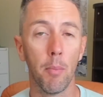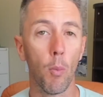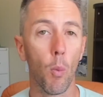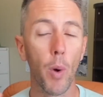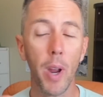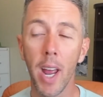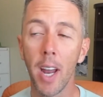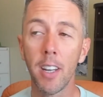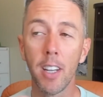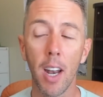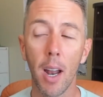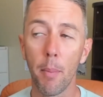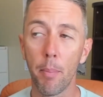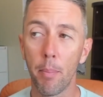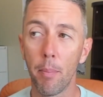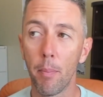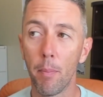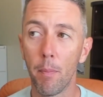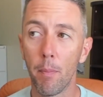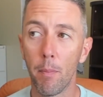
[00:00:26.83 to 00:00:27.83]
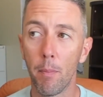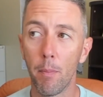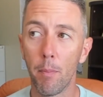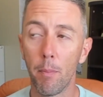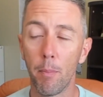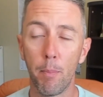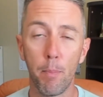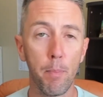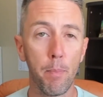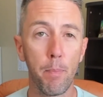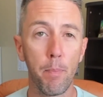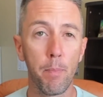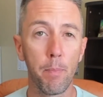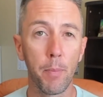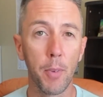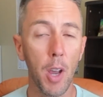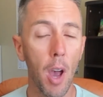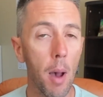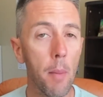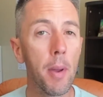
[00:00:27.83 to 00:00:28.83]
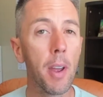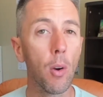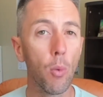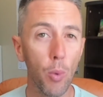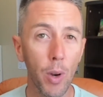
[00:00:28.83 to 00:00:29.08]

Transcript: We ended up coming